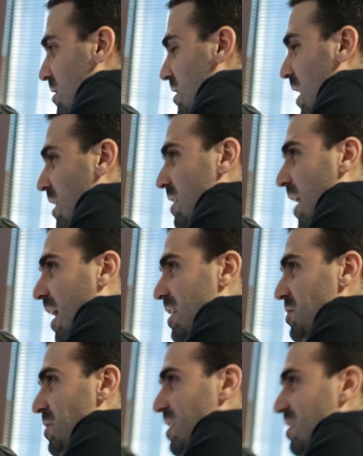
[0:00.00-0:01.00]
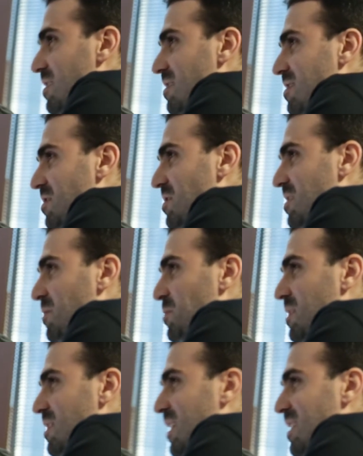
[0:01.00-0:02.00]
Johnny Cash records, there's
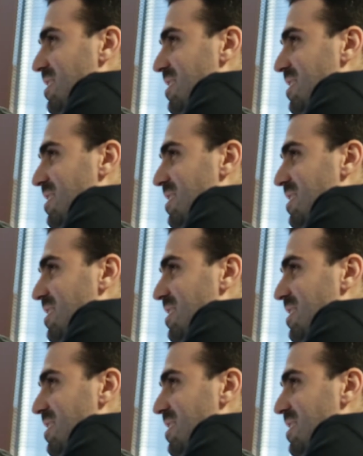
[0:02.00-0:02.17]
something that